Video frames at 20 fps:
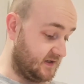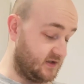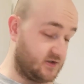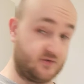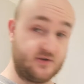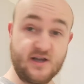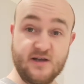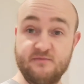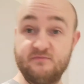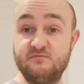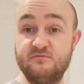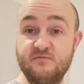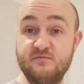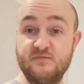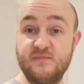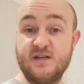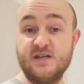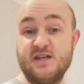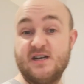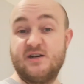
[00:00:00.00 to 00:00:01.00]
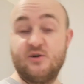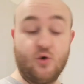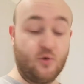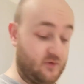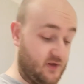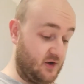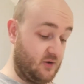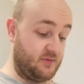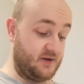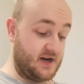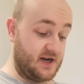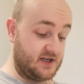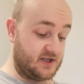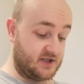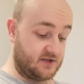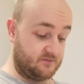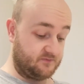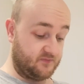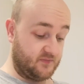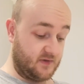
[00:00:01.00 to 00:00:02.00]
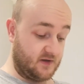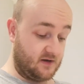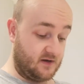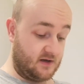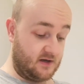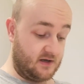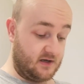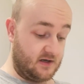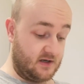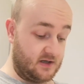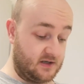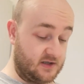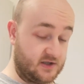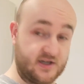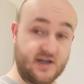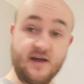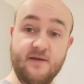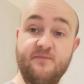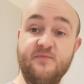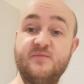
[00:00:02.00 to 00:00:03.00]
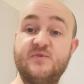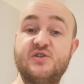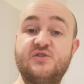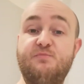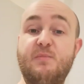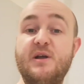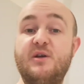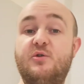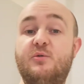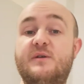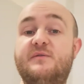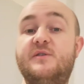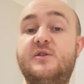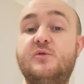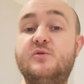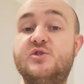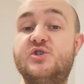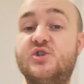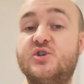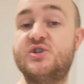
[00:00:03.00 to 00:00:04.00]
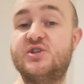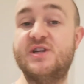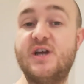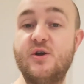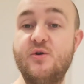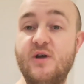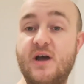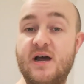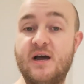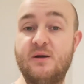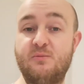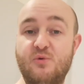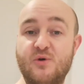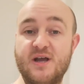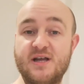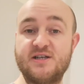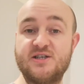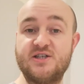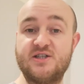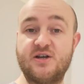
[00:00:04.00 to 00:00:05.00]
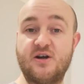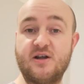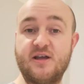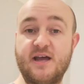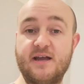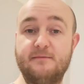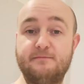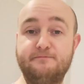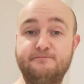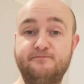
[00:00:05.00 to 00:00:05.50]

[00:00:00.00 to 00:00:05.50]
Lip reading: So yeah, hopefully it'll be nice. So yeah, just microwaving those just now and we'll get stuck in.